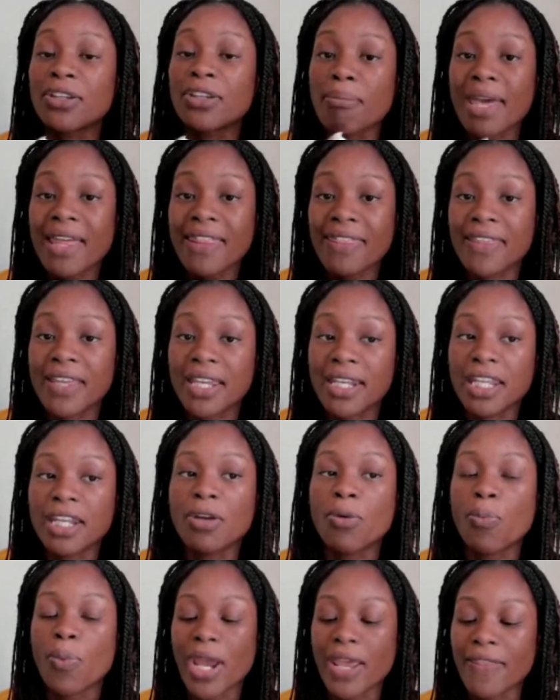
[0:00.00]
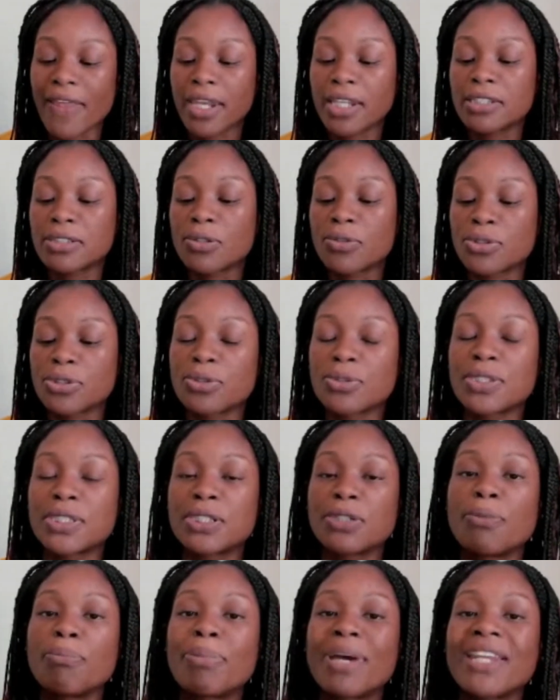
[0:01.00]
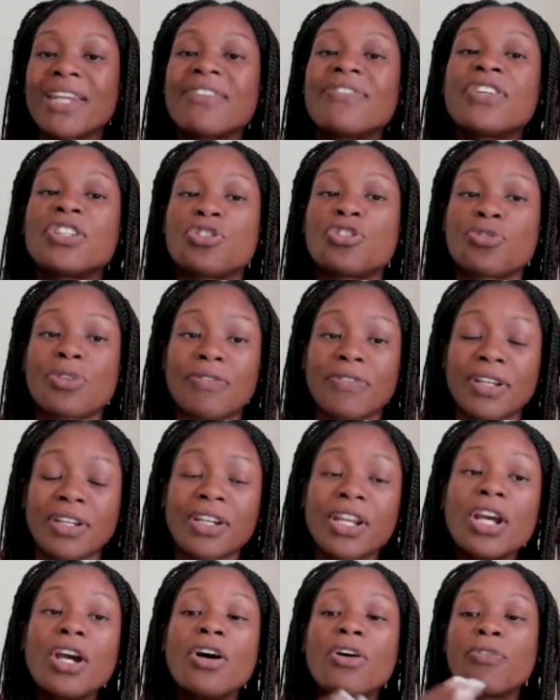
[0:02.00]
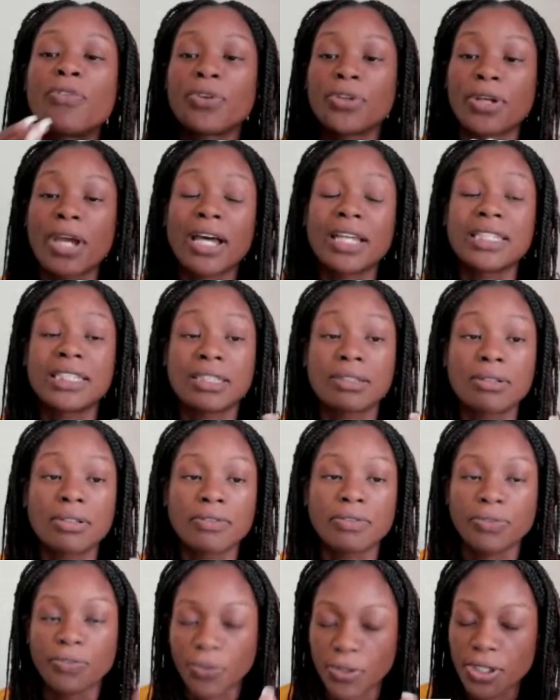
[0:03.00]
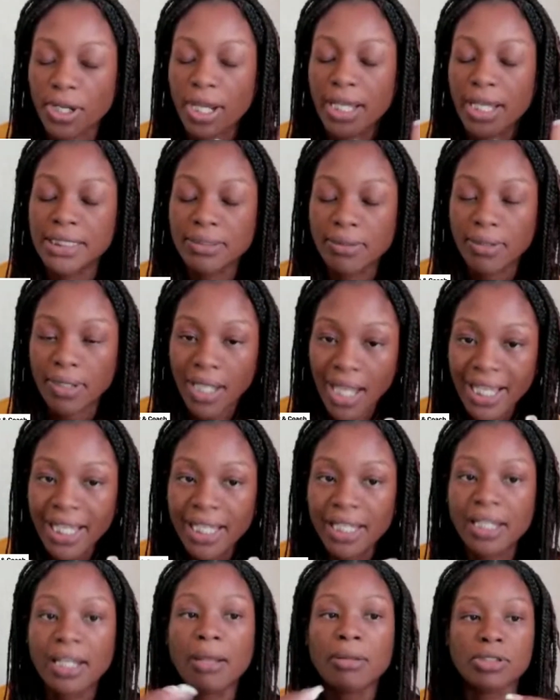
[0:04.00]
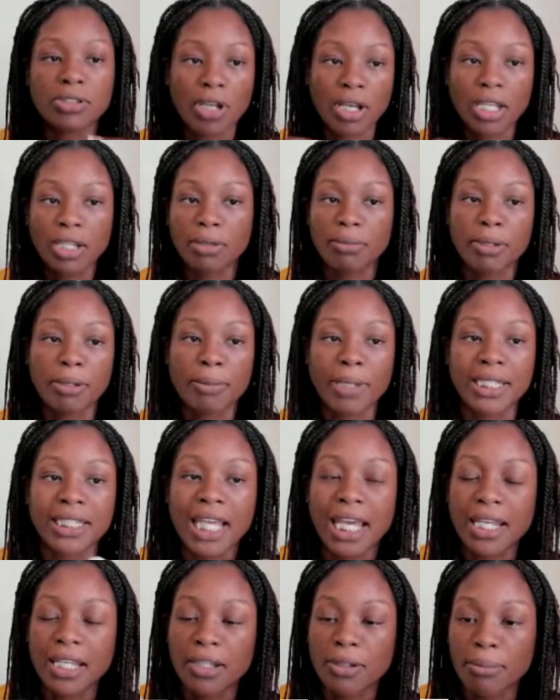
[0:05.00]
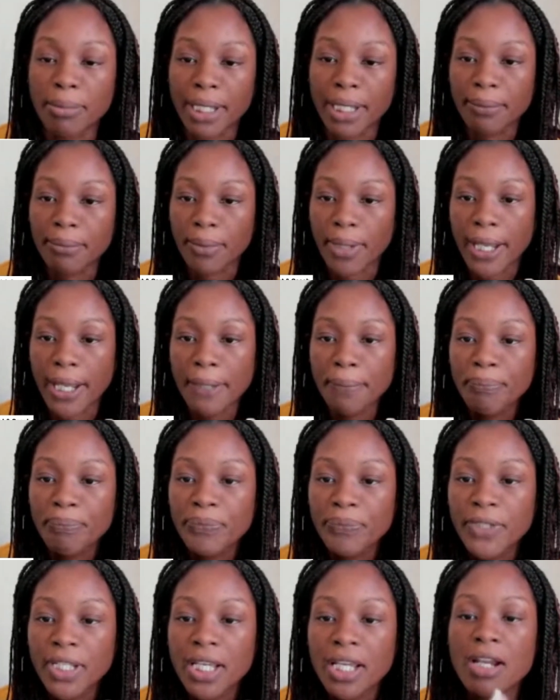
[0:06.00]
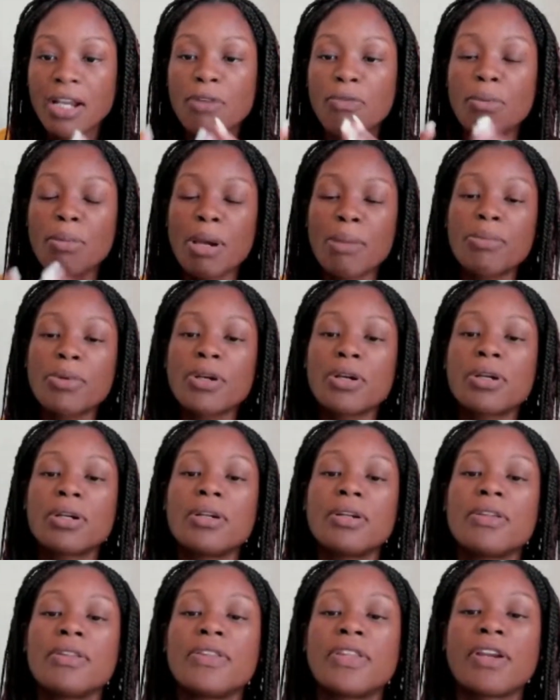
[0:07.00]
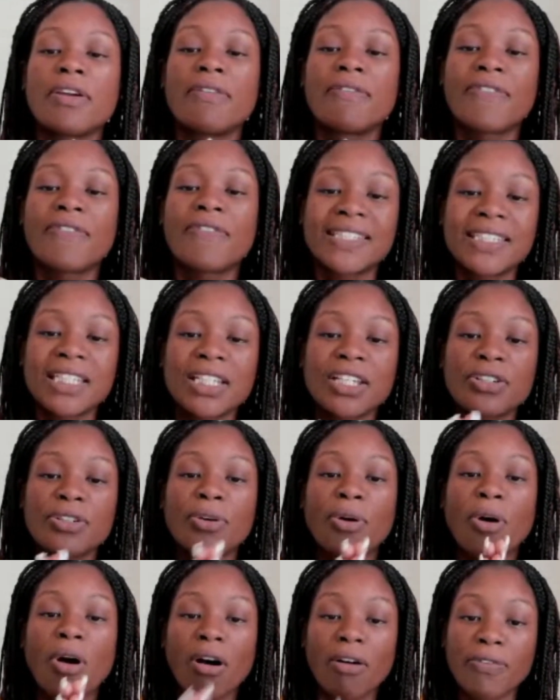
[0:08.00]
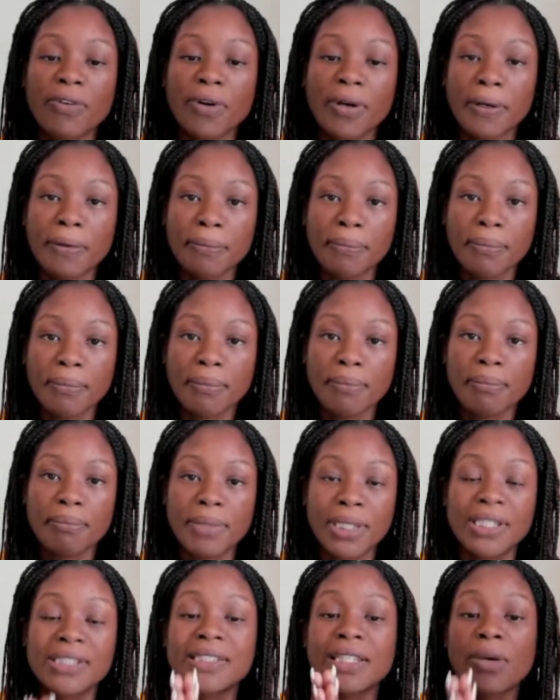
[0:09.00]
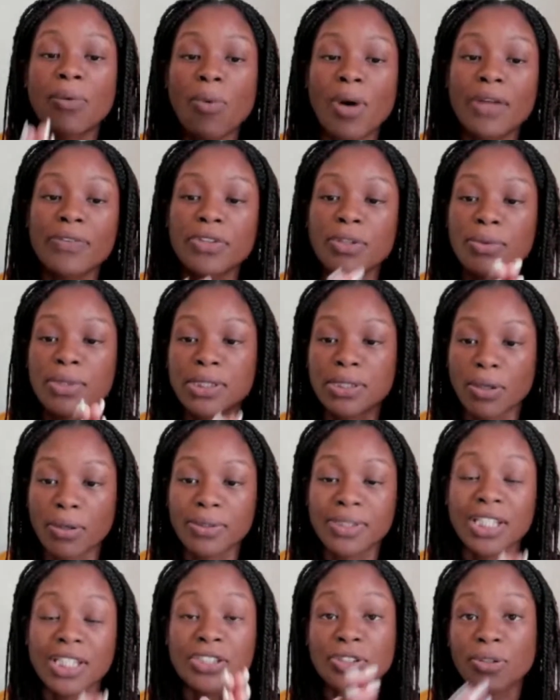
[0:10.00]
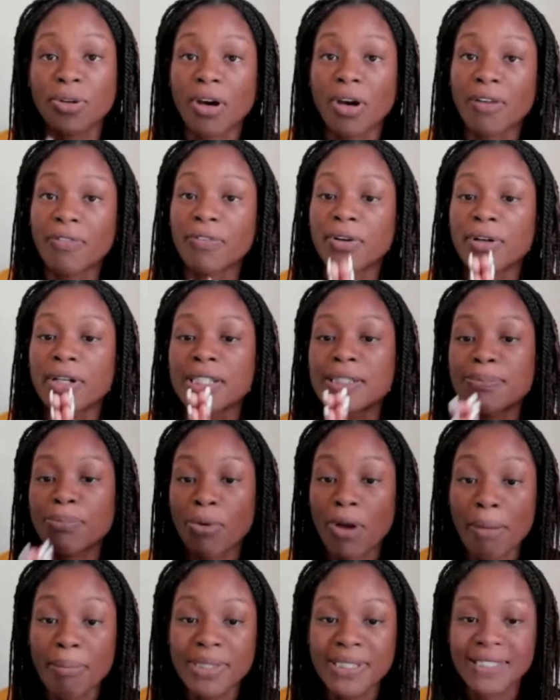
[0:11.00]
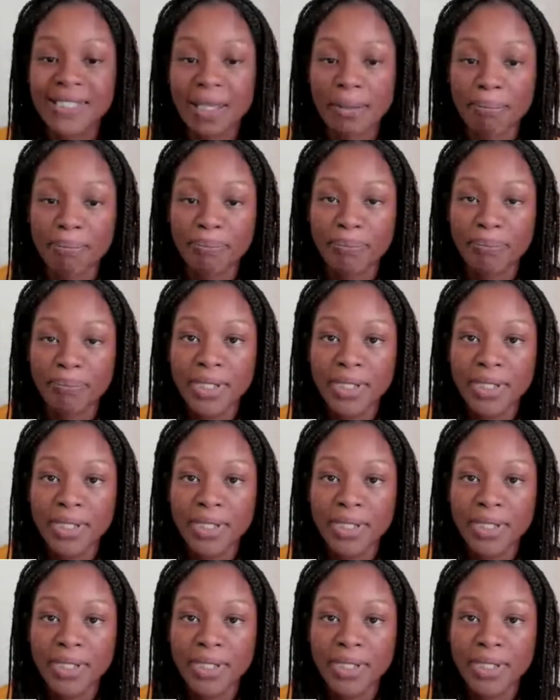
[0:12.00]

your method in a way that is also still benefit driven for your ideal client. And I'll talk a little bit about that in a little bit. Okay. Remember, they're investing in your offer because they want the result that your offer has promised them.